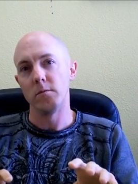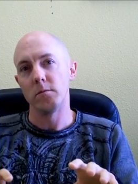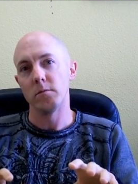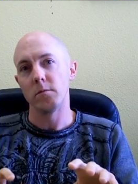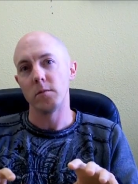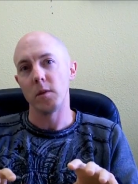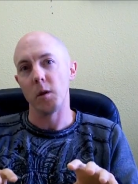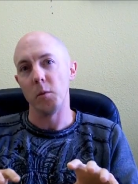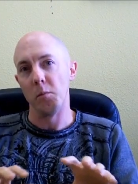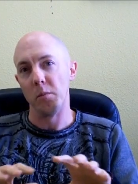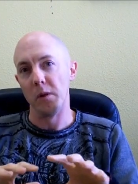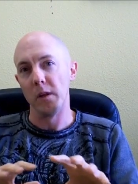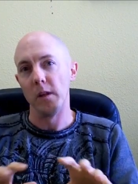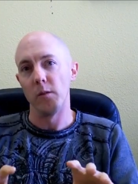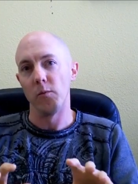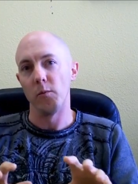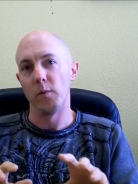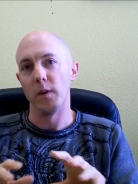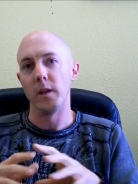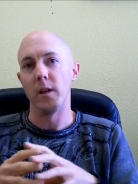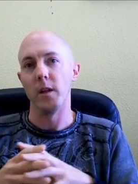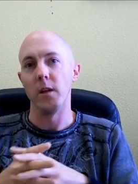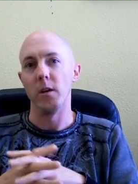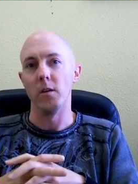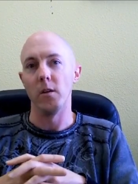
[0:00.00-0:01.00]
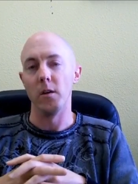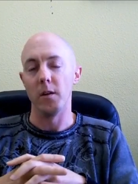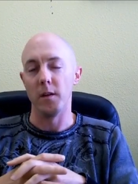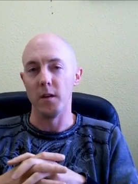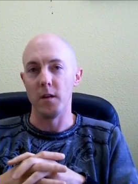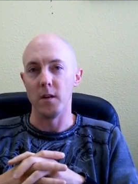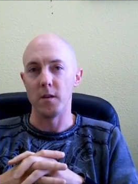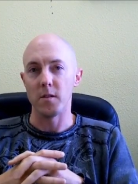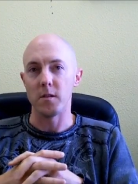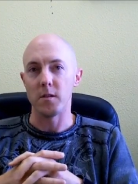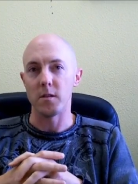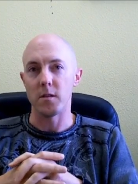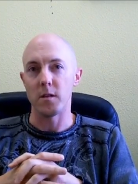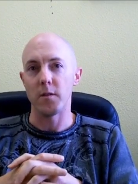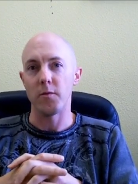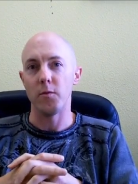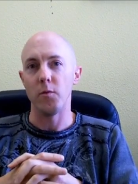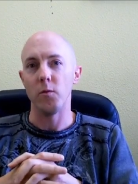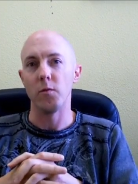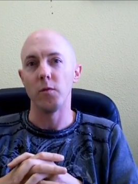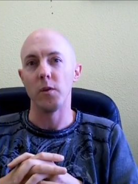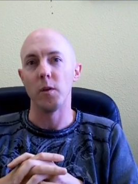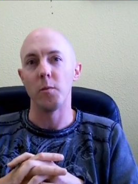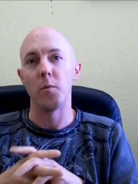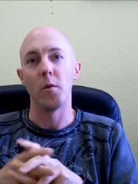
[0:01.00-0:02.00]
complete redeal on this, is if you
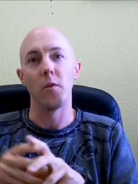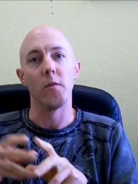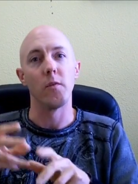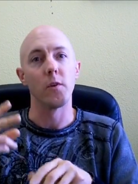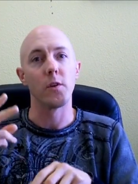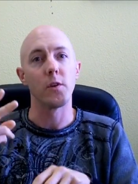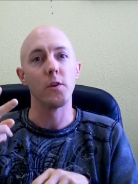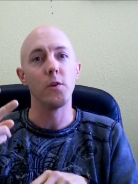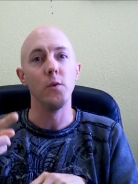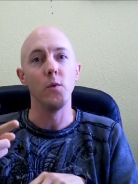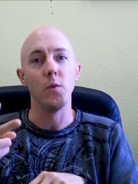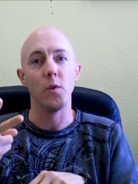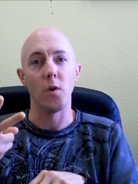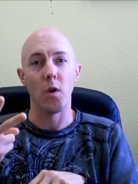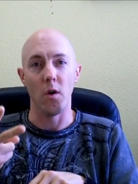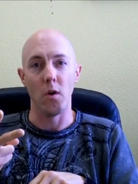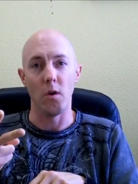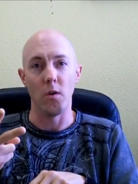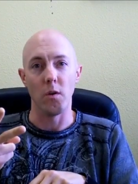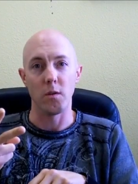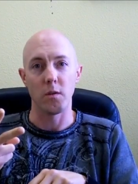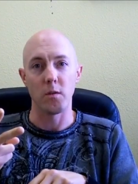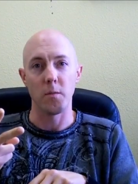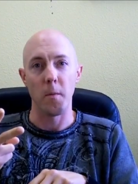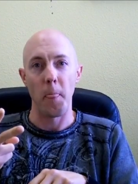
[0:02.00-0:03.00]
flip over 2 cards.